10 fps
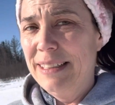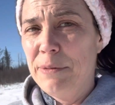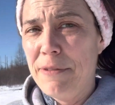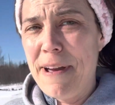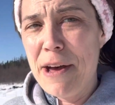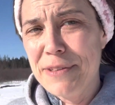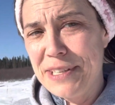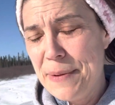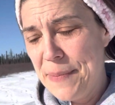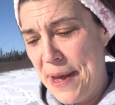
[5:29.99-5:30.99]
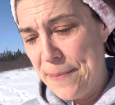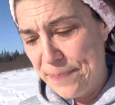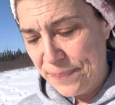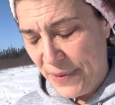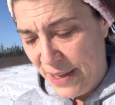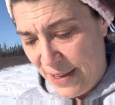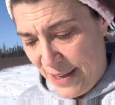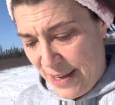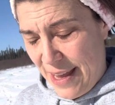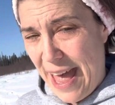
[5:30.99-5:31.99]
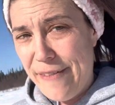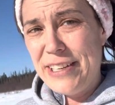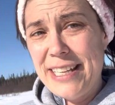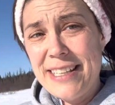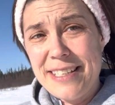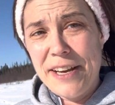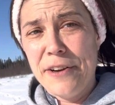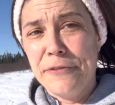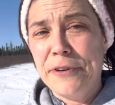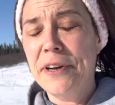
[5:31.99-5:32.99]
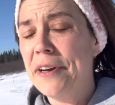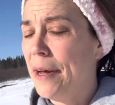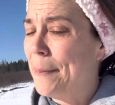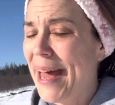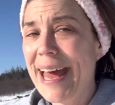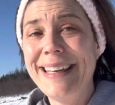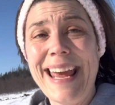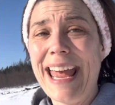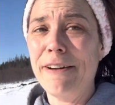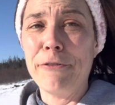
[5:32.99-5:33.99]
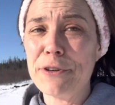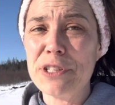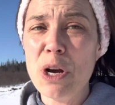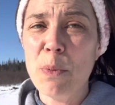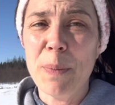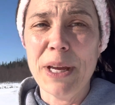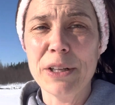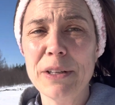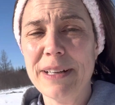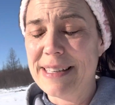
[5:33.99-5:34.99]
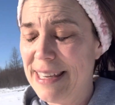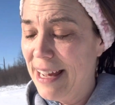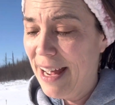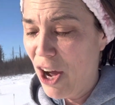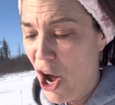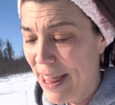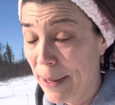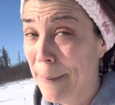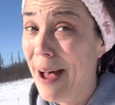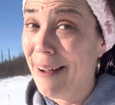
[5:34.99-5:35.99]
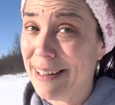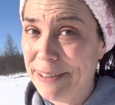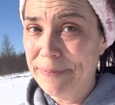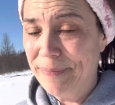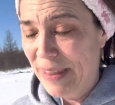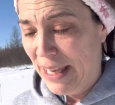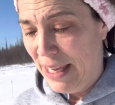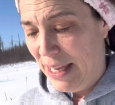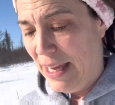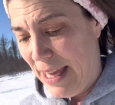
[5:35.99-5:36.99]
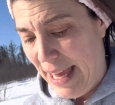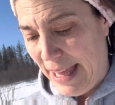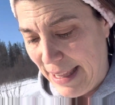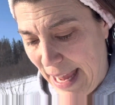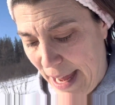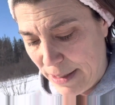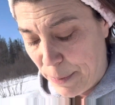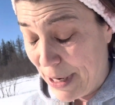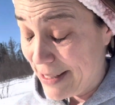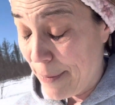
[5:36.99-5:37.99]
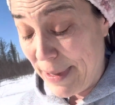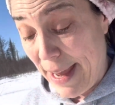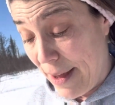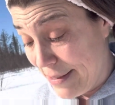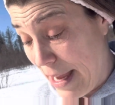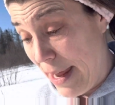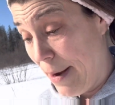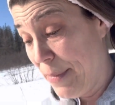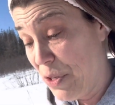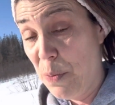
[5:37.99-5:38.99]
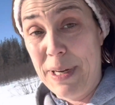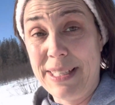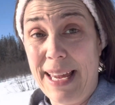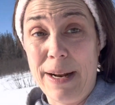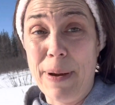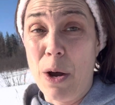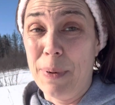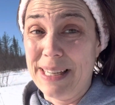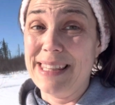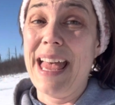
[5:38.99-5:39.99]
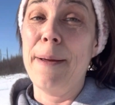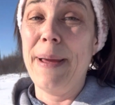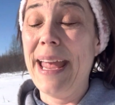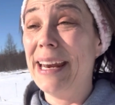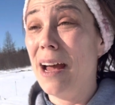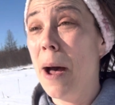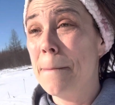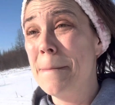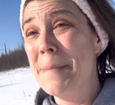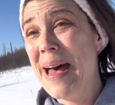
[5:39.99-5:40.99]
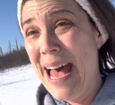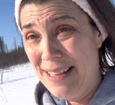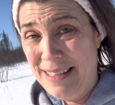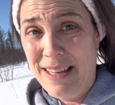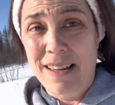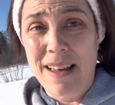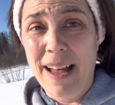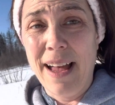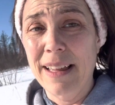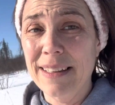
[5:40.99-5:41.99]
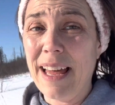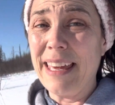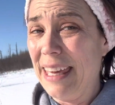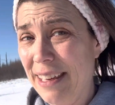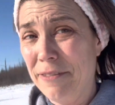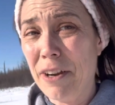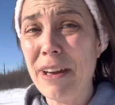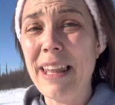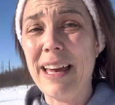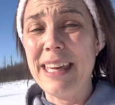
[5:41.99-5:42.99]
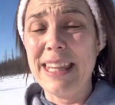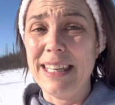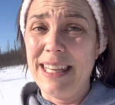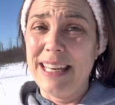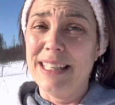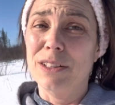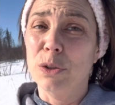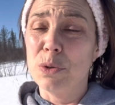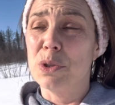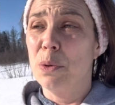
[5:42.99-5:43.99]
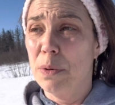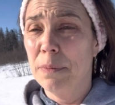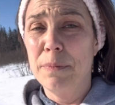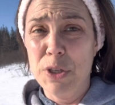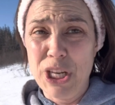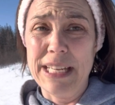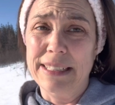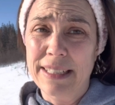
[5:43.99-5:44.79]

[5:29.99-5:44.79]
We found some evidence of a bad day for a snowmobiler because he got caught in the muck and they had to bring something outside, I'm assuming, to get him out because they made a mess. Lucky, very lucky that they didn't lose their machine.